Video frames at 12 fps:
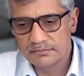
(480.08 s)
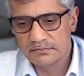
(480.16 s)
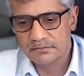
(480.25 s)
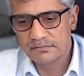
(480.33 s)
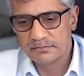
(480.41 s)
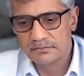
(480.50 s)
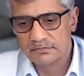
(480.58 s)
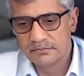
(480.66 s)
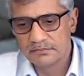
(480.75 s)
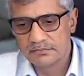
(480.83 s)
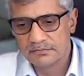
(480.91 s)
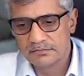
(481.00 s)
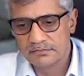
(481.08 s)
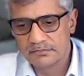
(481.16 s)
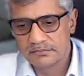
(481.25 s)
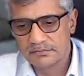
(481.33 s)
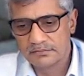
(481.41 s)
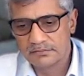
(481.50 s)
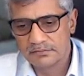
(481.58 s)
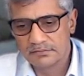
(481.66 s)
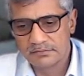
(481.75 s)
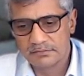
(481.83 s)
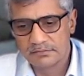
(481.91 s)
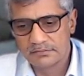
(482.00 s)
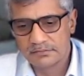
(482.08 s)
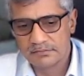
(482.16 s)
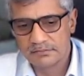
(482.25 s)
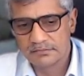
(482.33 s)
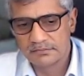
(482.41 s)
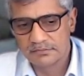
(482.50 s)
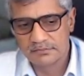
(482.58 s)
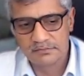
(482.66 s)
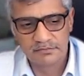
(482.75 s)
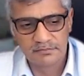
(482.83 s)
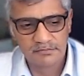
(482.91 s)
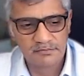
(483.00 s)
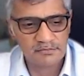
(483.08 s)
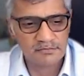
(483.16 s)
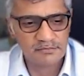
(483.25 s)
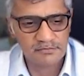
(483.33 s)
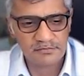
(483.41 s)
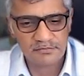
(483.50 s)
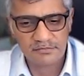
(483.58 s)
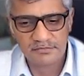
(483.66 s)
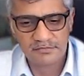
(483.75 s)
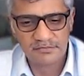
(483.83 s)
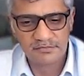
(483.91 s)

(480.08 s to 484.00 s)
[no speech]